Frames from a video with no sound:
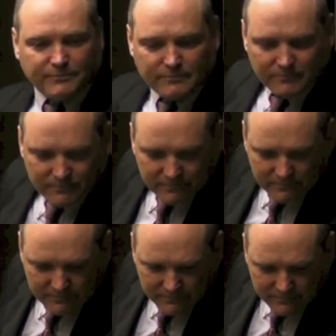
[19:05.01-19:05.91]

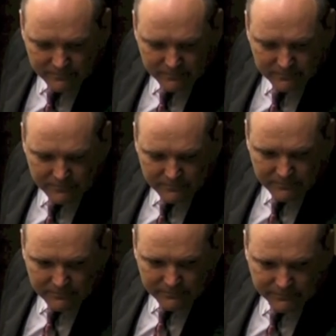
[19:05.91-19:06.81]

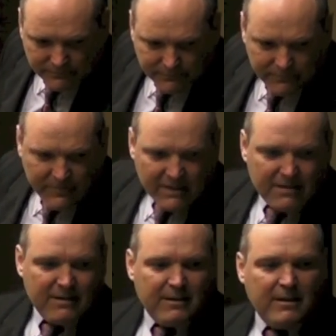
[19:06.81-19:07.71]
Nobody speaks.